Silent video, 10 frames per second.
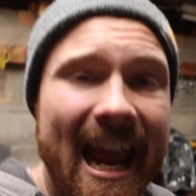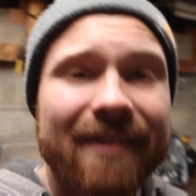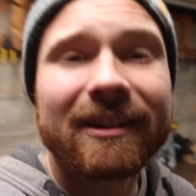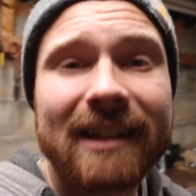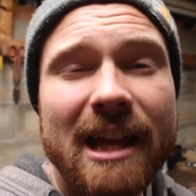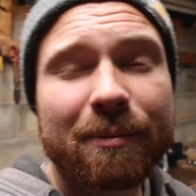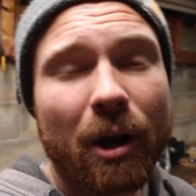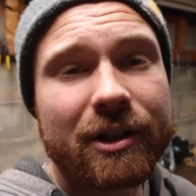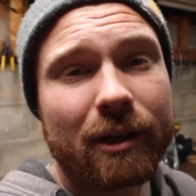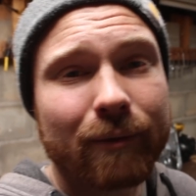and the lathe
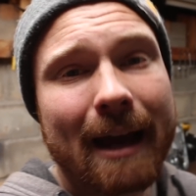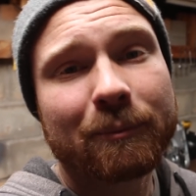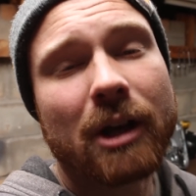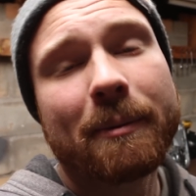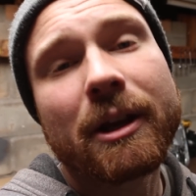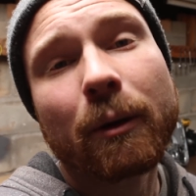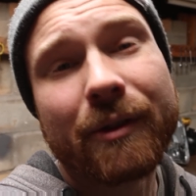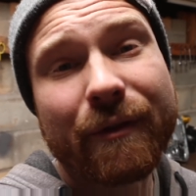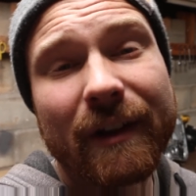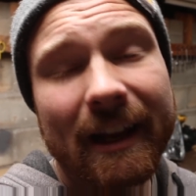project wrapped up here
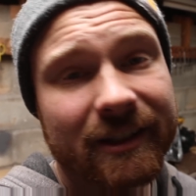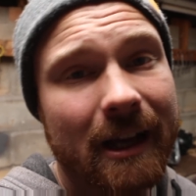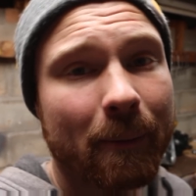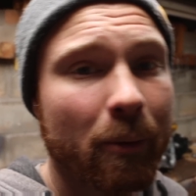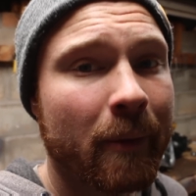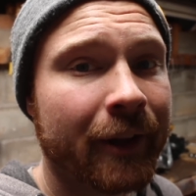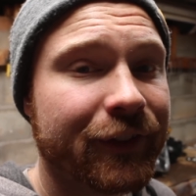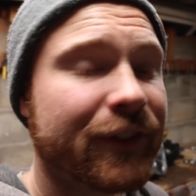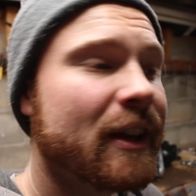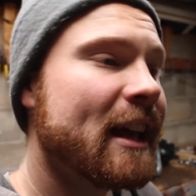within the next couple
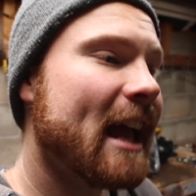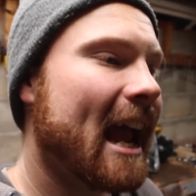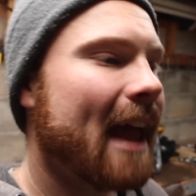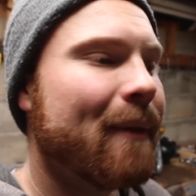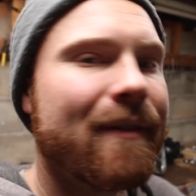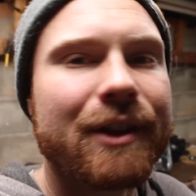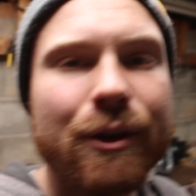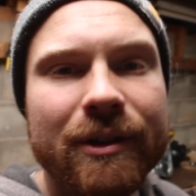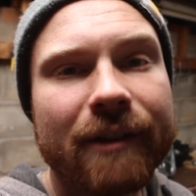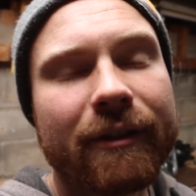months, and then the
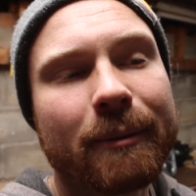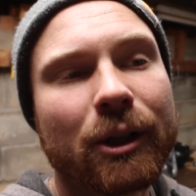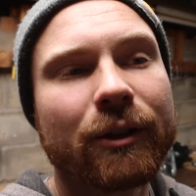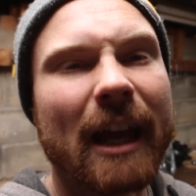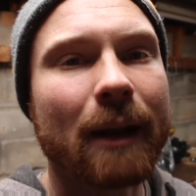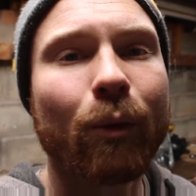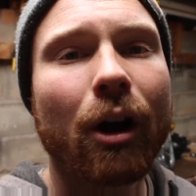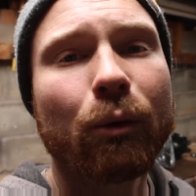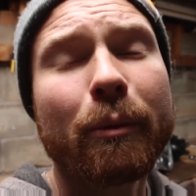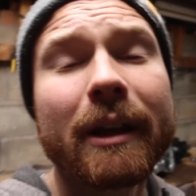UTV build and
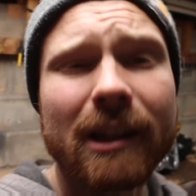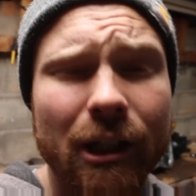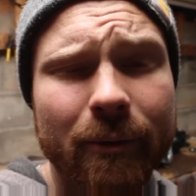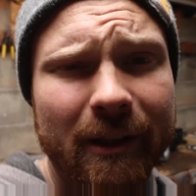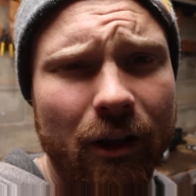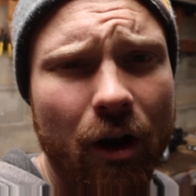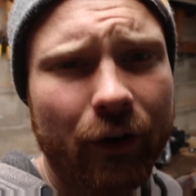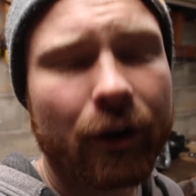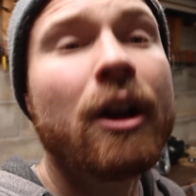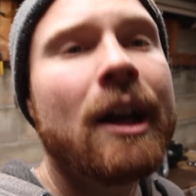well will be a little bit
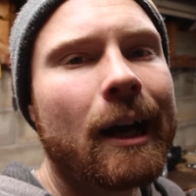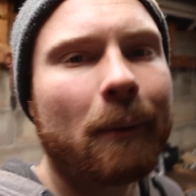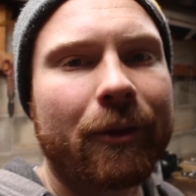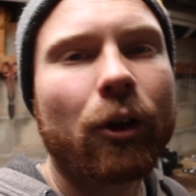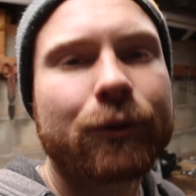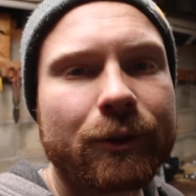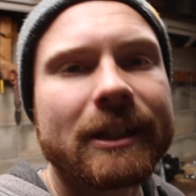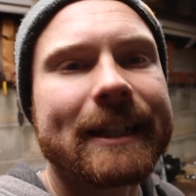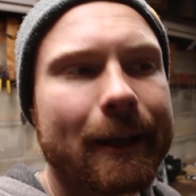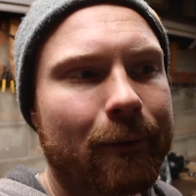longer, but those will
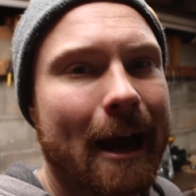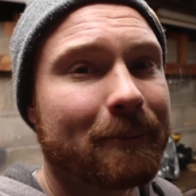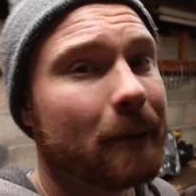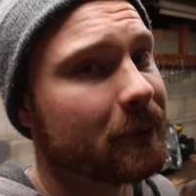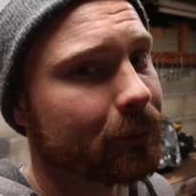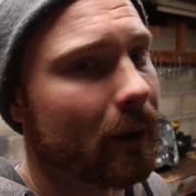need to get wrapped up as